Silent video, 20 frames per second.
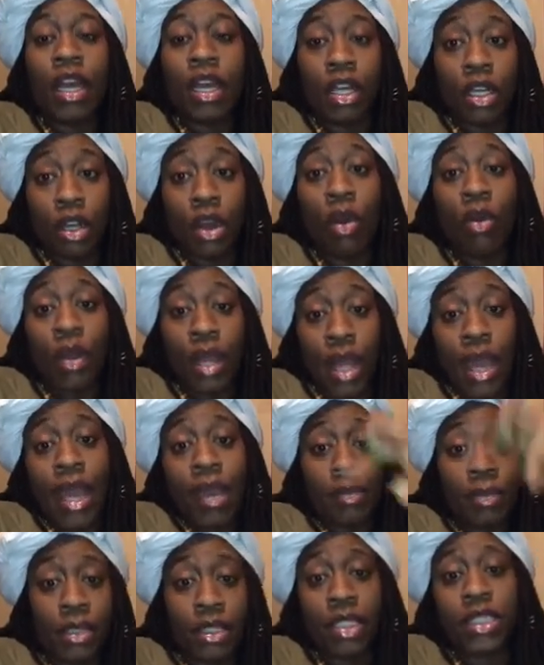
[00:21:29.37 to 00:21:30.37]
Go to
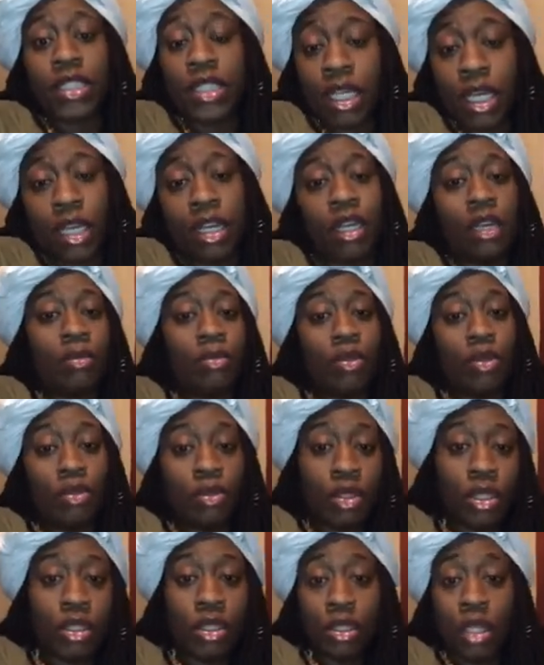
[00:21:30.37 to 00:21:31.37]
Atmos and tell them you
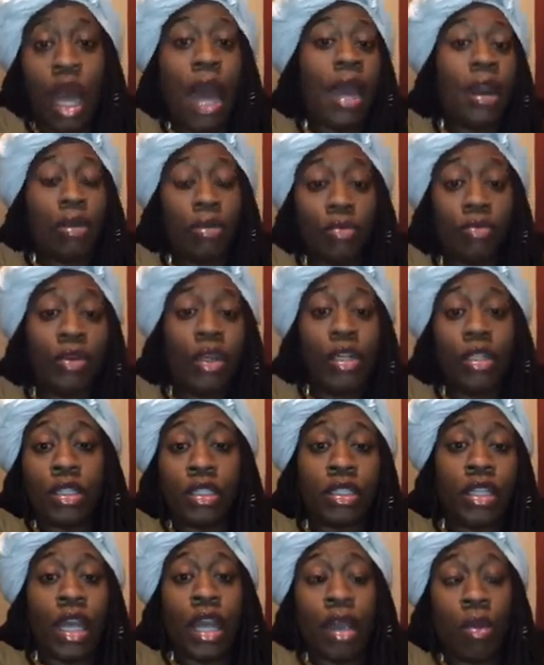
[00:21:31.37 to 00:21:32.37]
just I don't
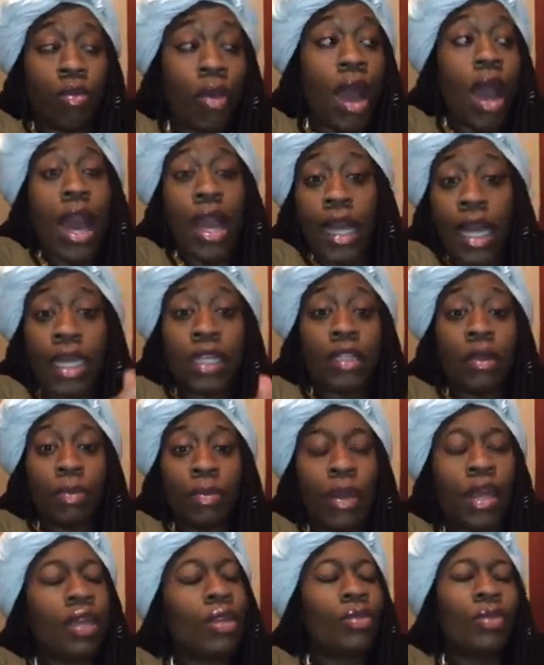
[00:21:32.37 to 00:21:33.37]
understand why I got to pay you.